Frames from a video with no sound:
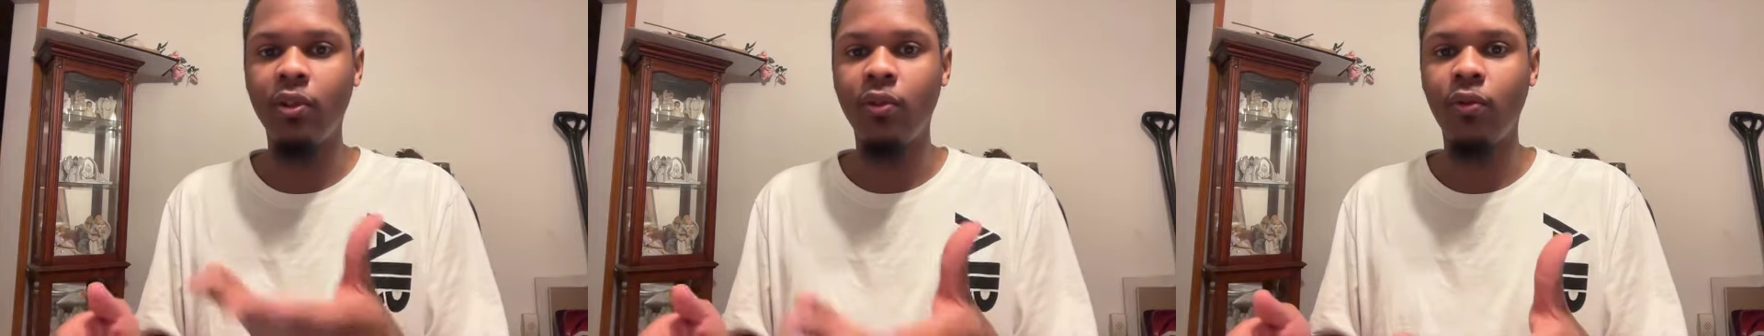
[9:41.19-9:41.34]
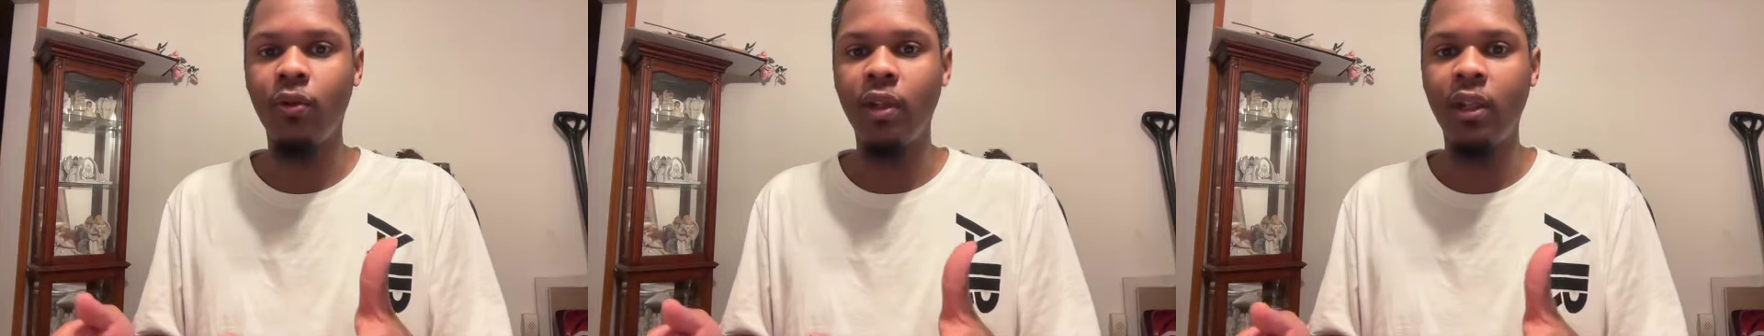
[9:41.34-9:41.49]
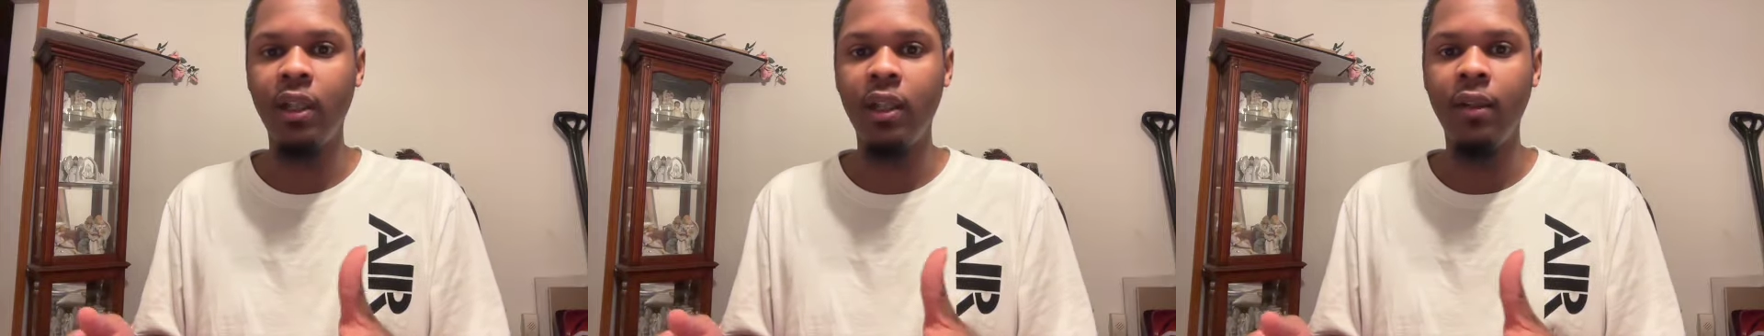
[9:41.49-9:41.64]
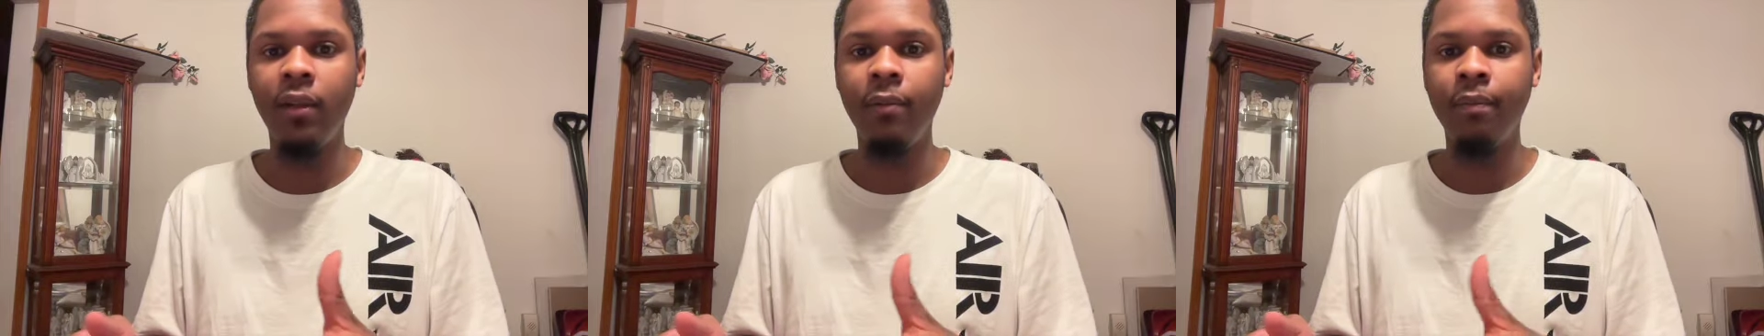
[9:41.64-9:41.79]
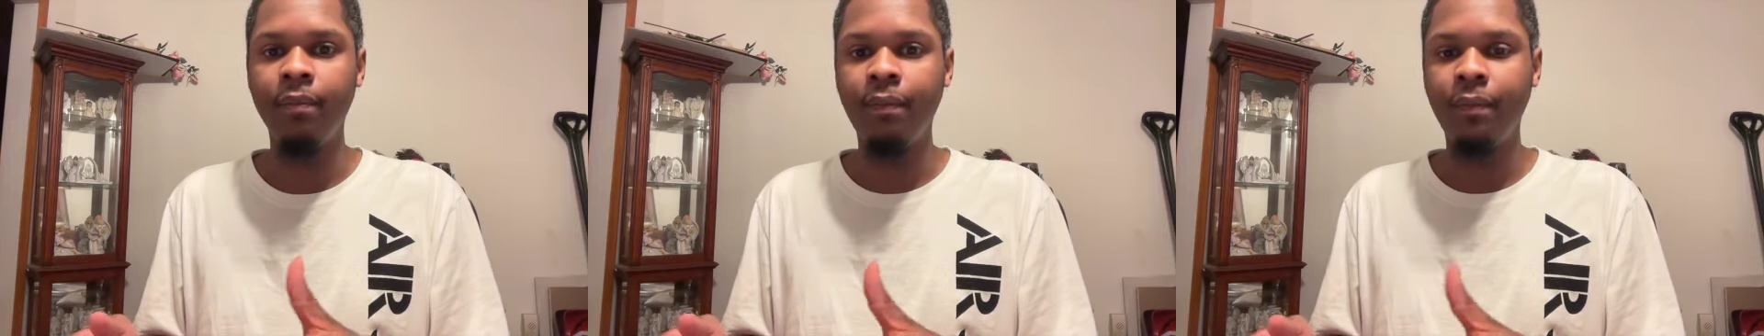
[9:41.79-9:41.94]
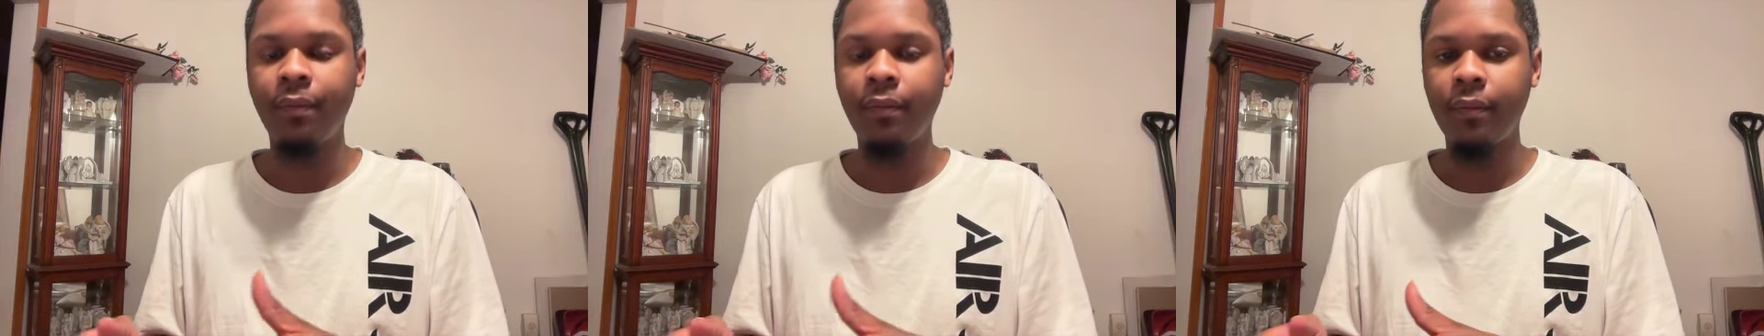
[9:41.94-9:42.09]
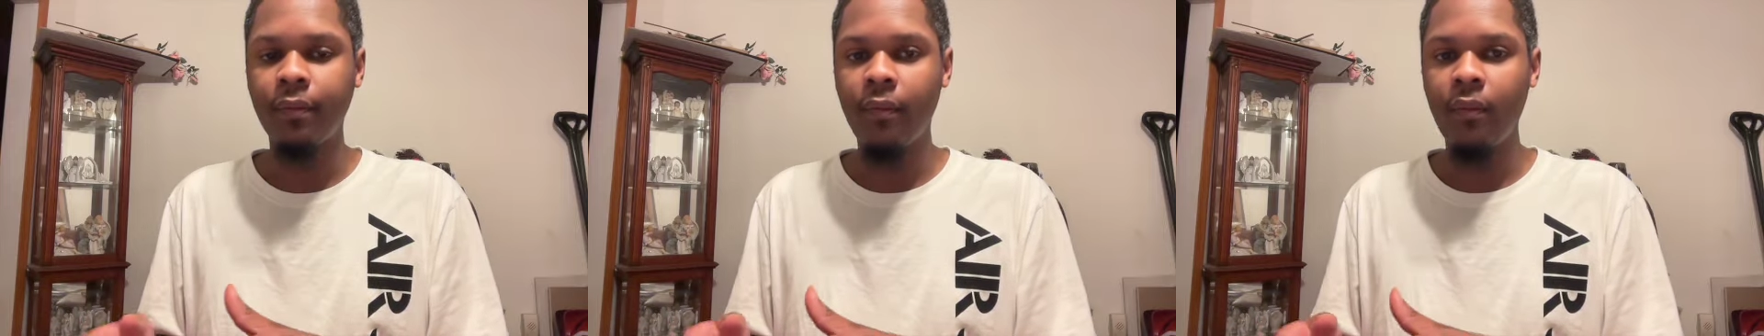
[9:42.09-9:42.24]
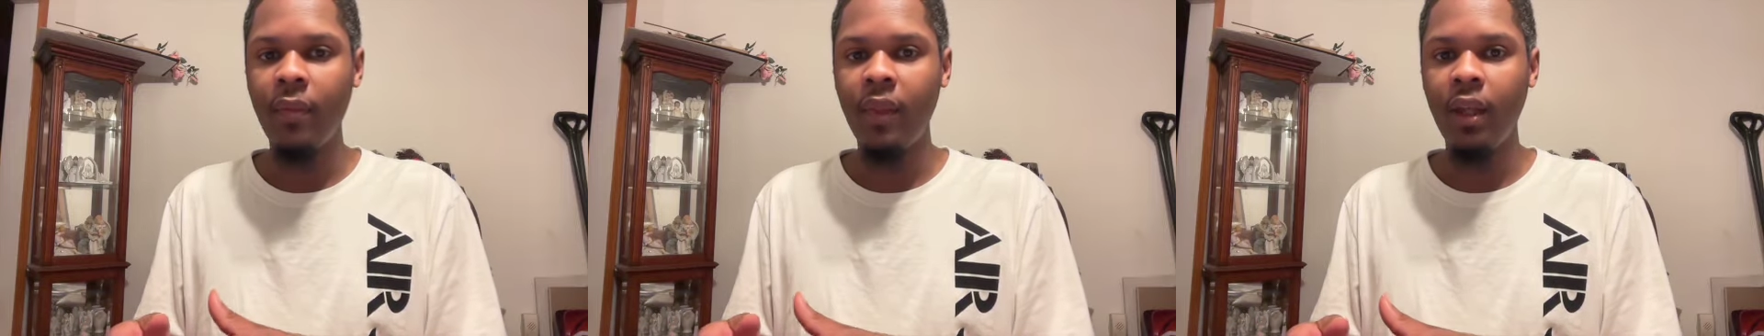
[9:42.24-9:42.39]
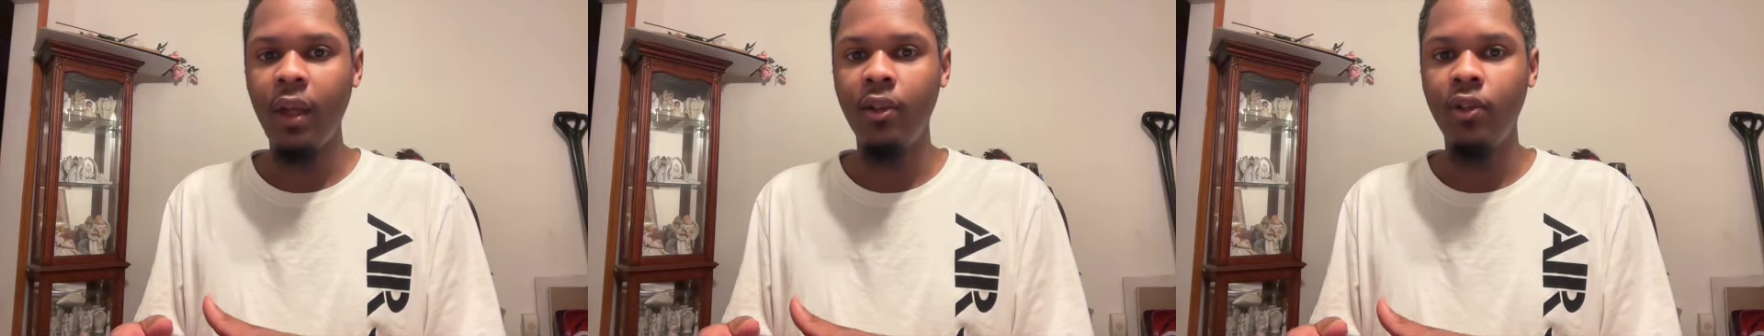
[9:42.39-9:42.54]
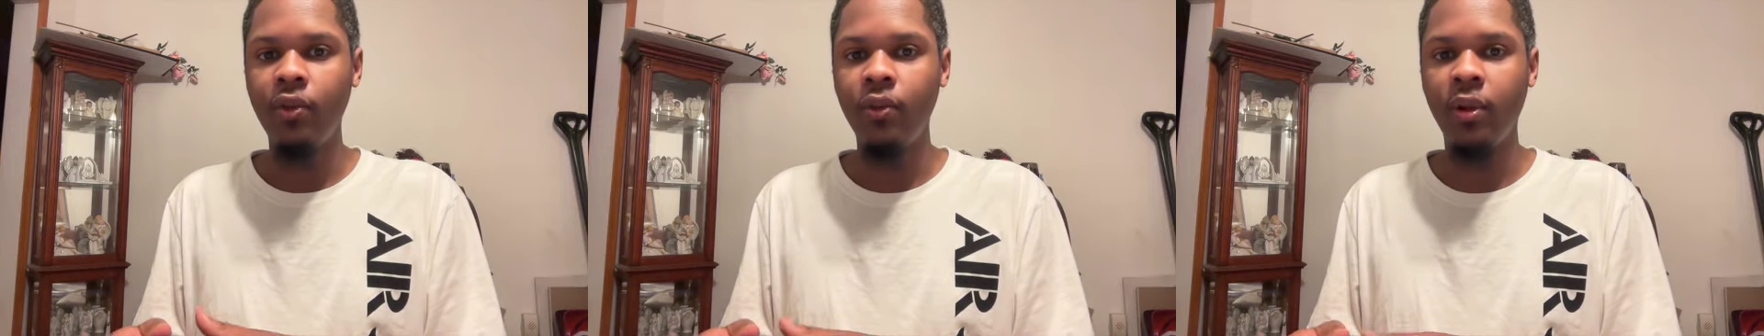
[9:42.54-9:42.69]

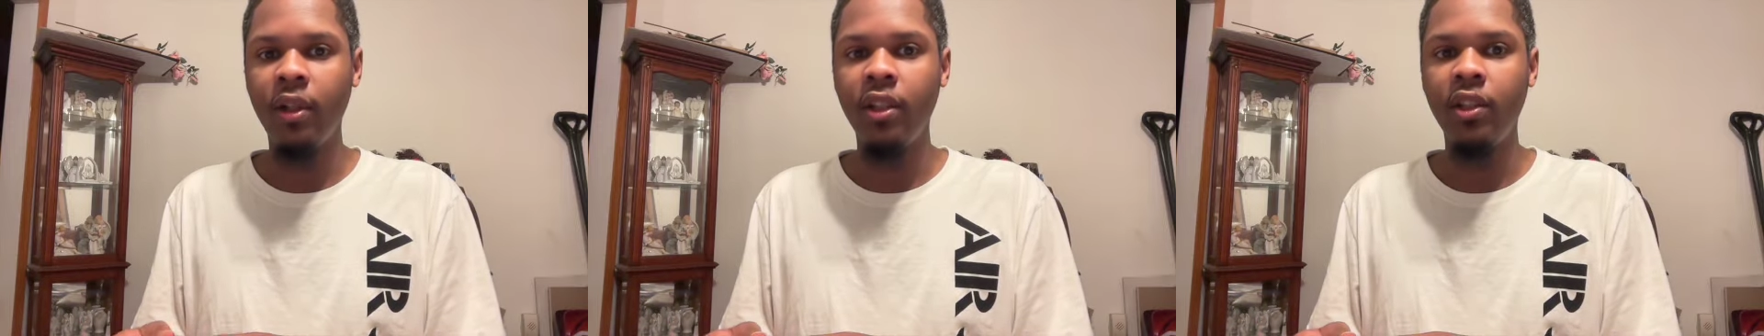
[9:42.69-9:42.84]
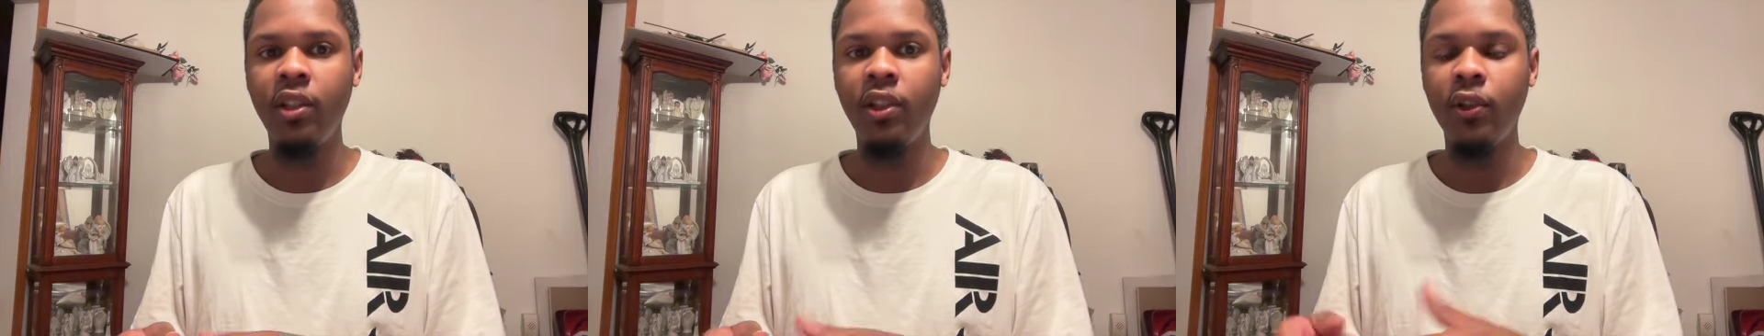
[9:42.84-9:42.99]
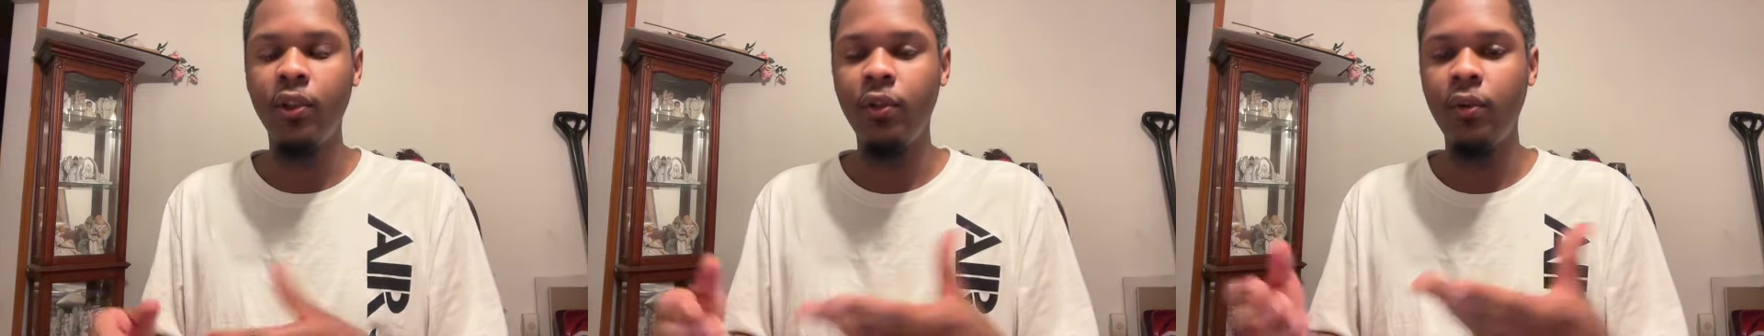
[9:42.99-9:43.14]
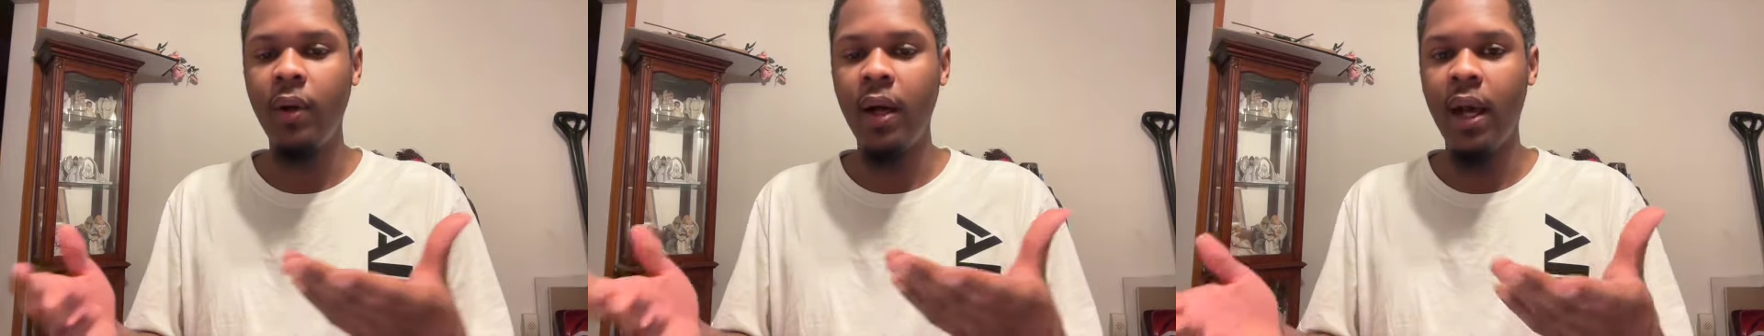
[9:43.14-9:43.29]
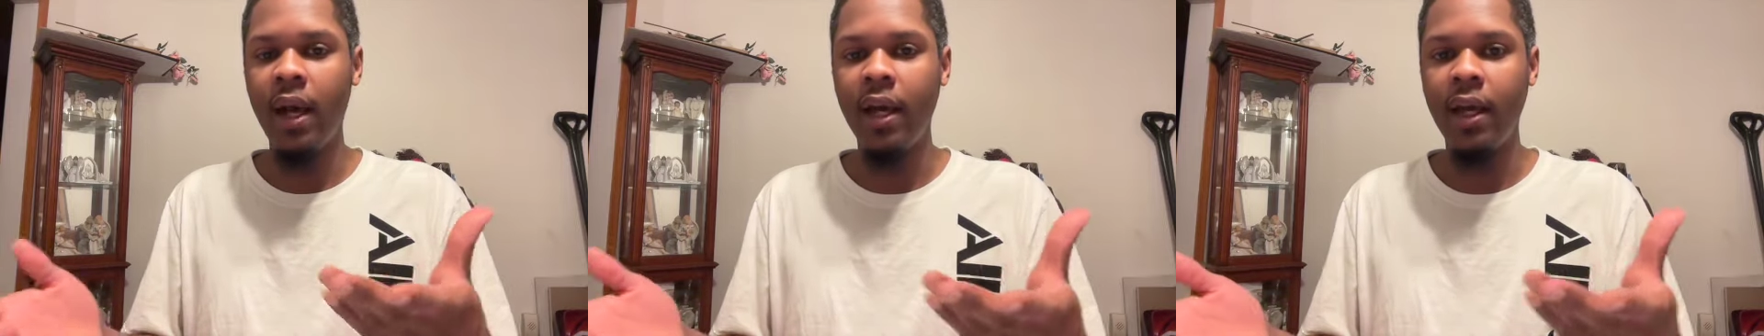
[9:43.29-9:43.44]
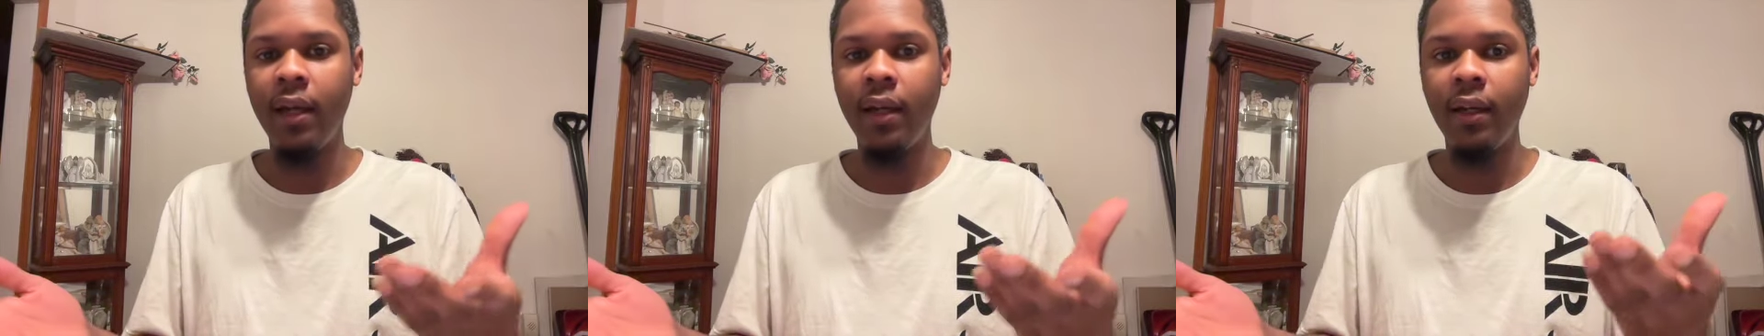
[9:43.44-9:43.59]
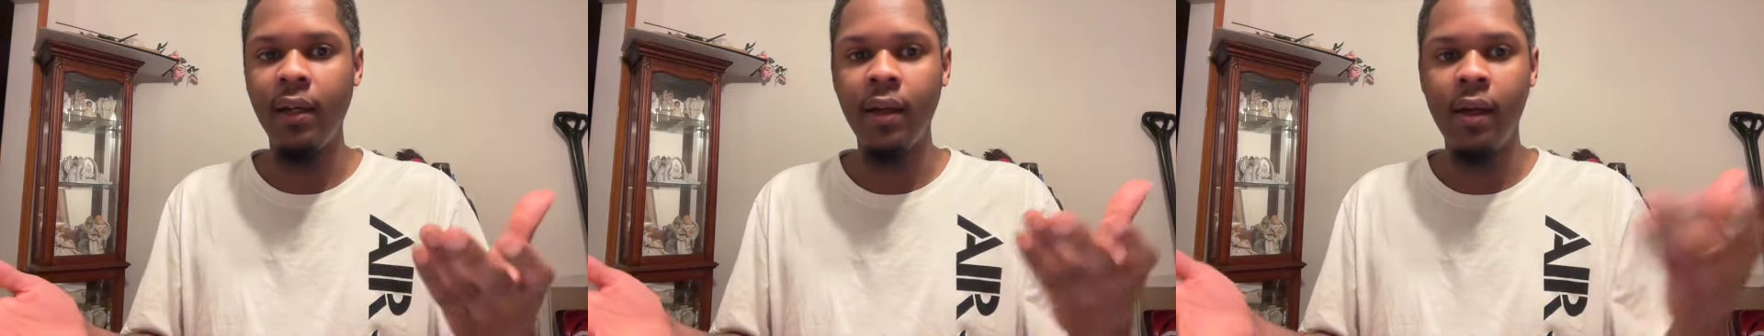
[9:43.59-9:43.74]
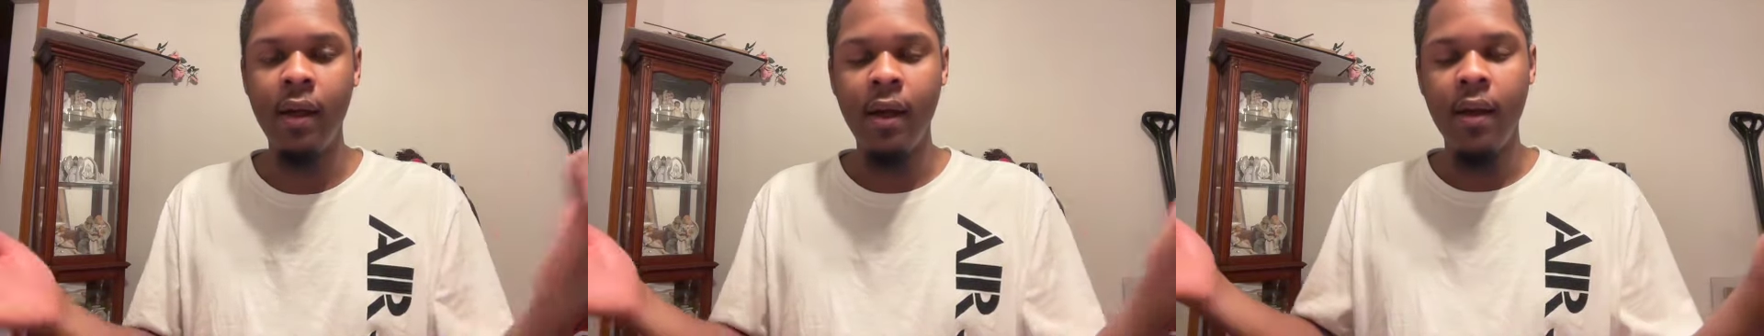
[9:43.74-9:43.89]
2022, and